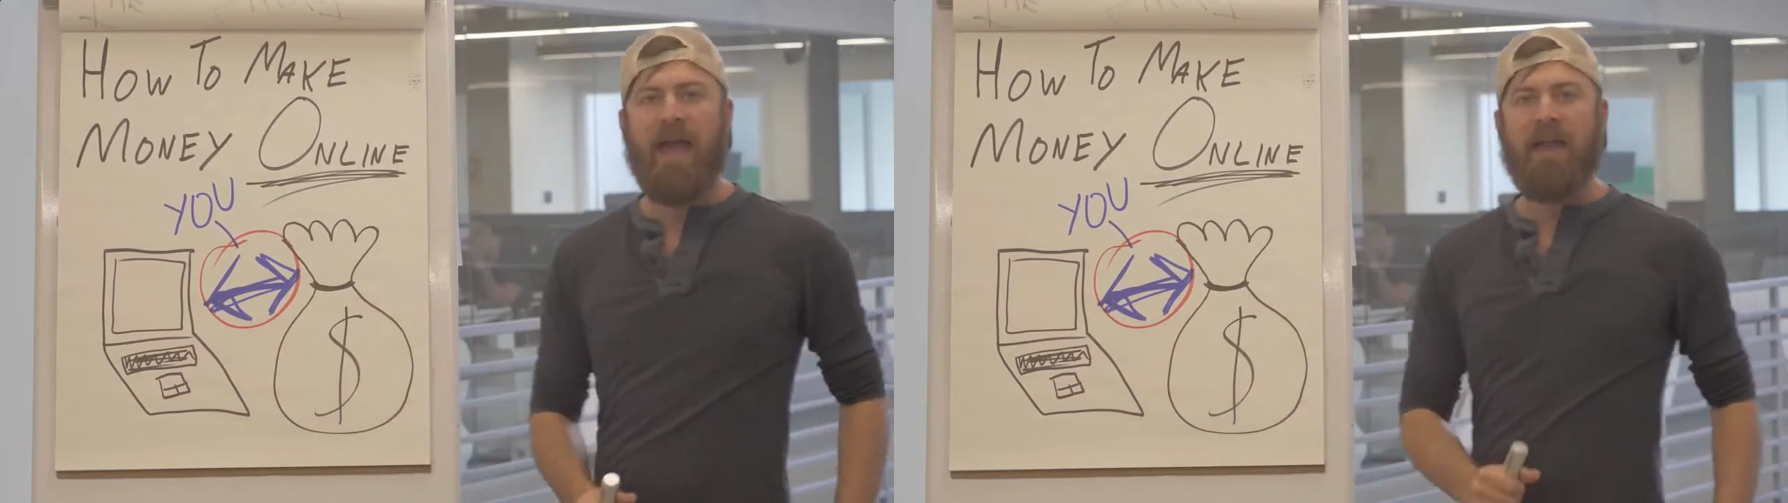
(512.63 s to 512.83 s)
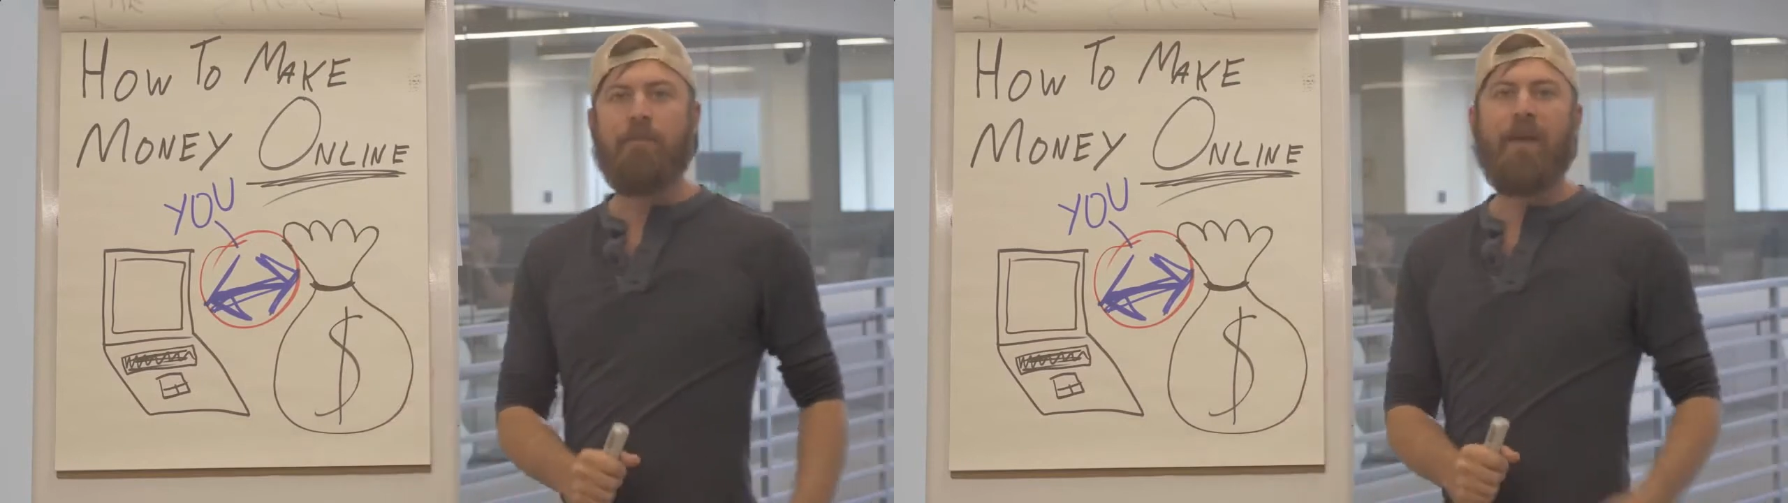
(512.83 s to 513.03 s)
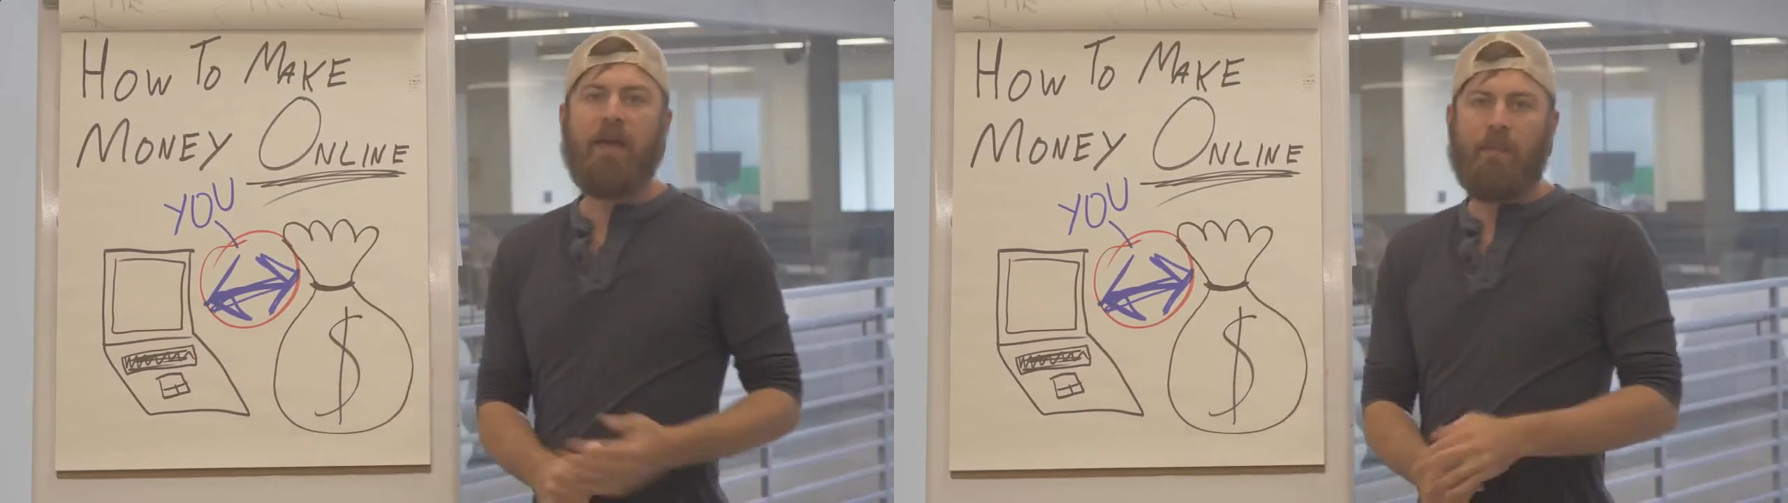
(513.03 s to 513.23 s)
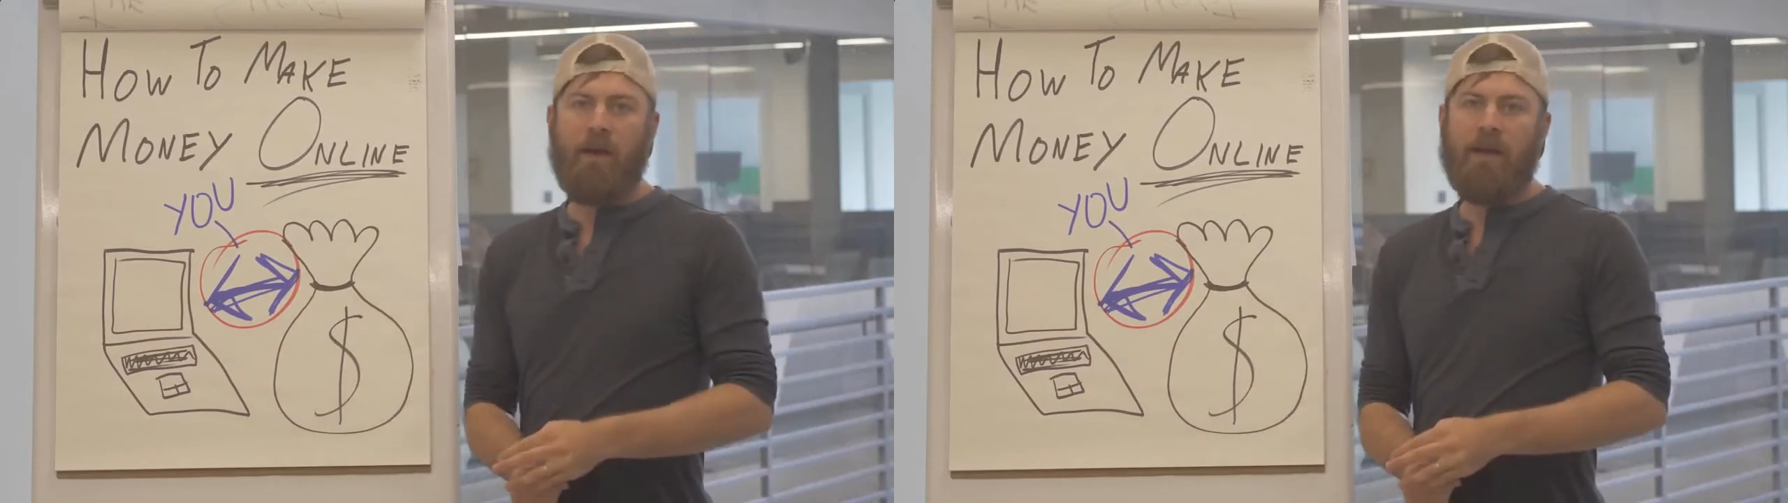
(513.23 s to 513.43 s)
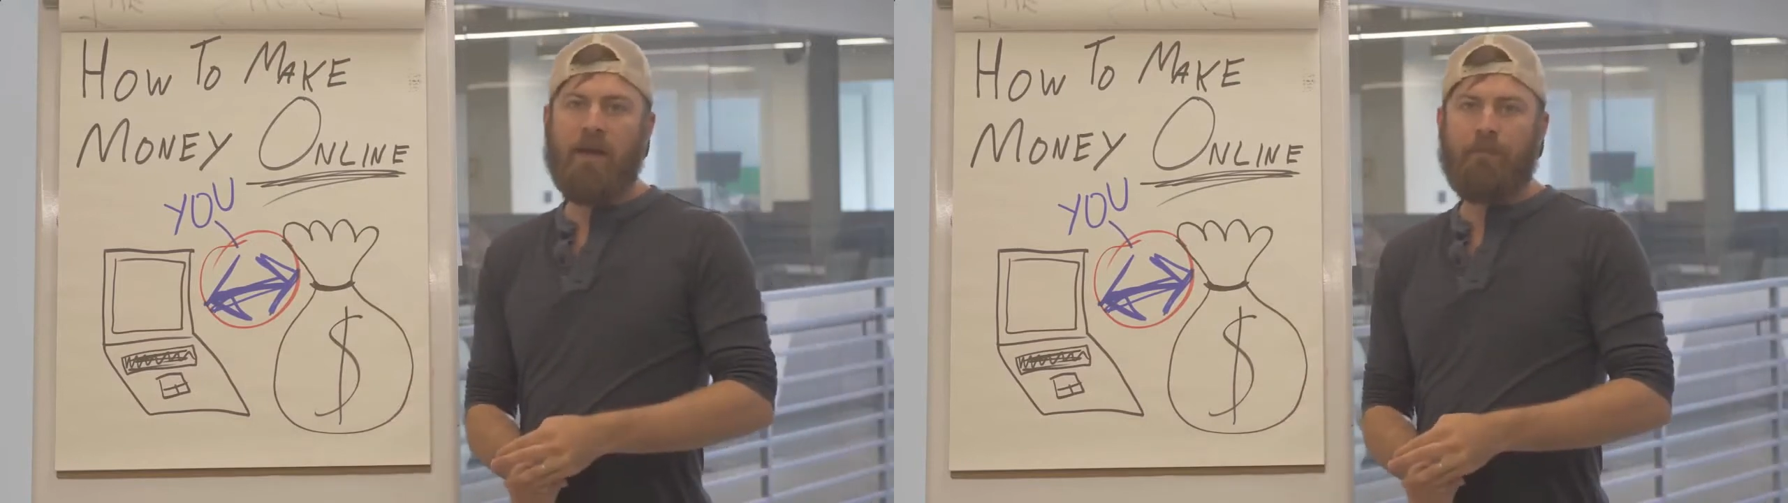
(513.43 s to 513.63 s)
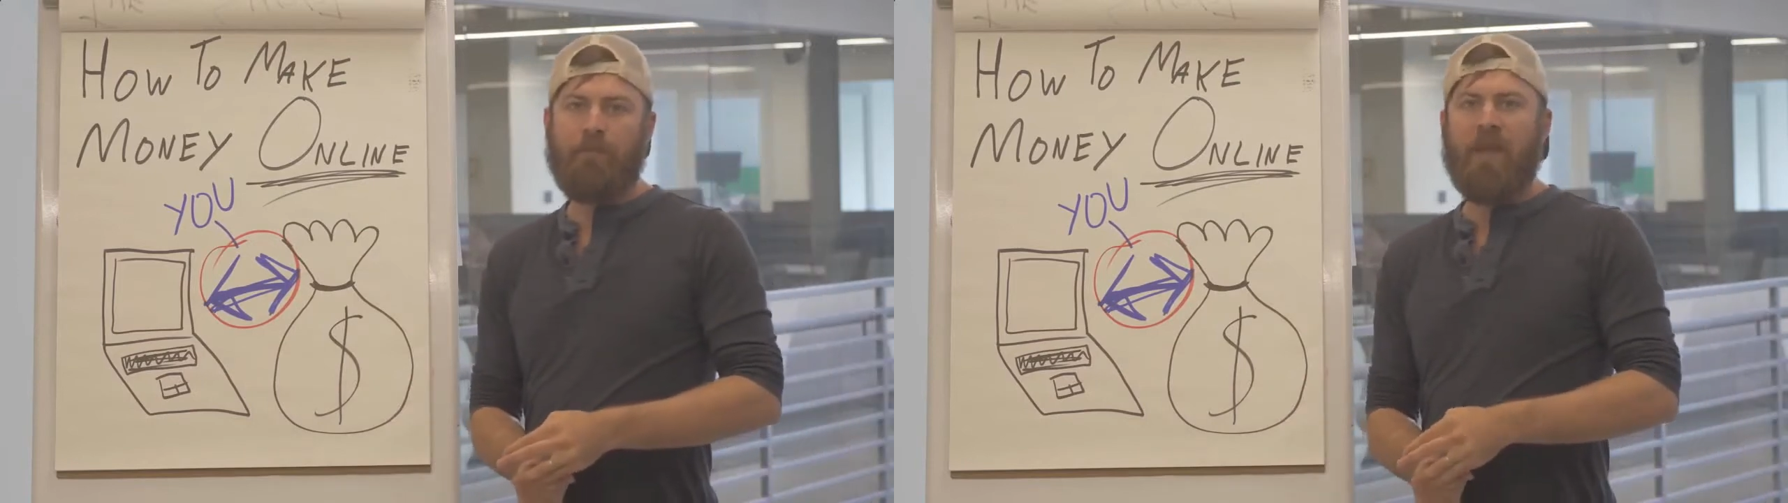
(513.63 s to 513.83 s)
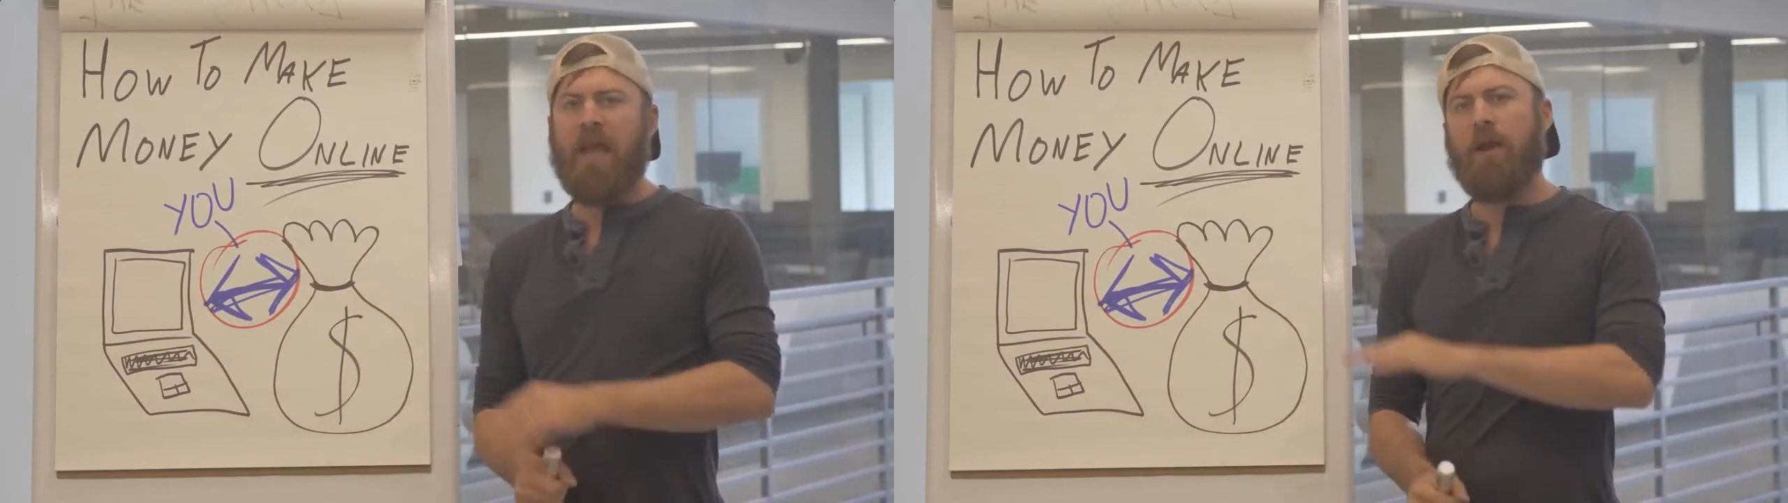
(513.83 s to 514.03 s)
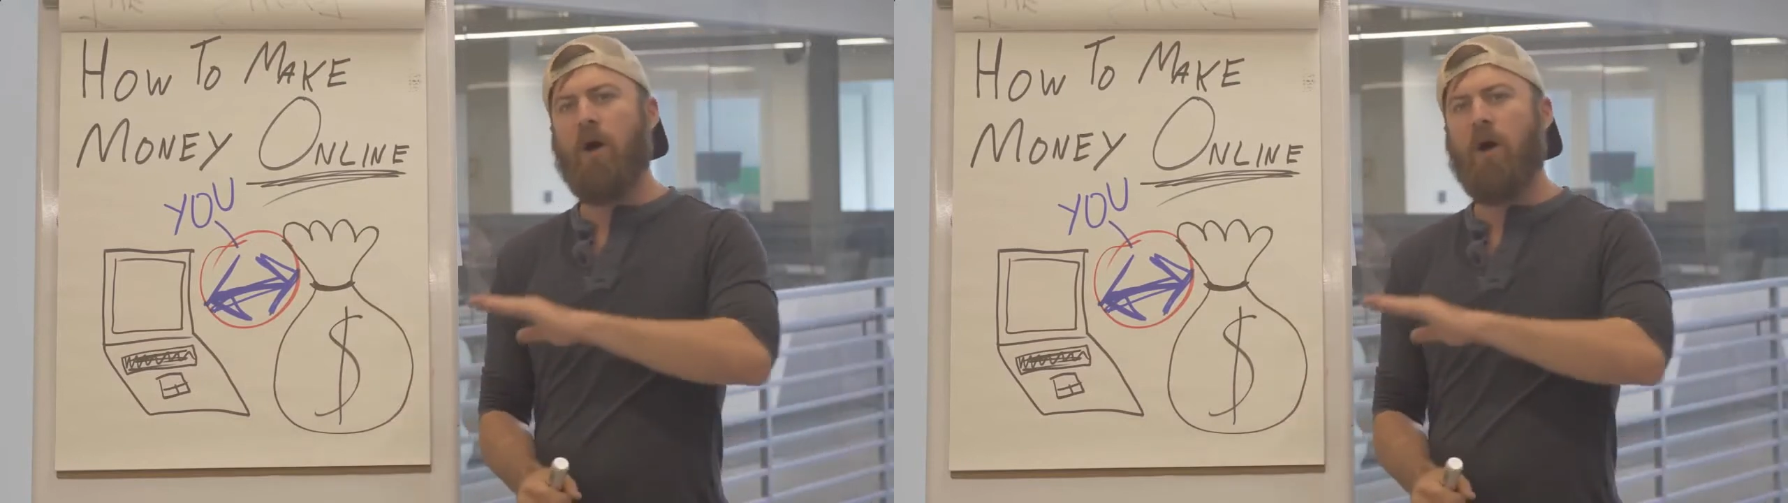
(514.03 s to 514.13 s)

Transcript: and make money. And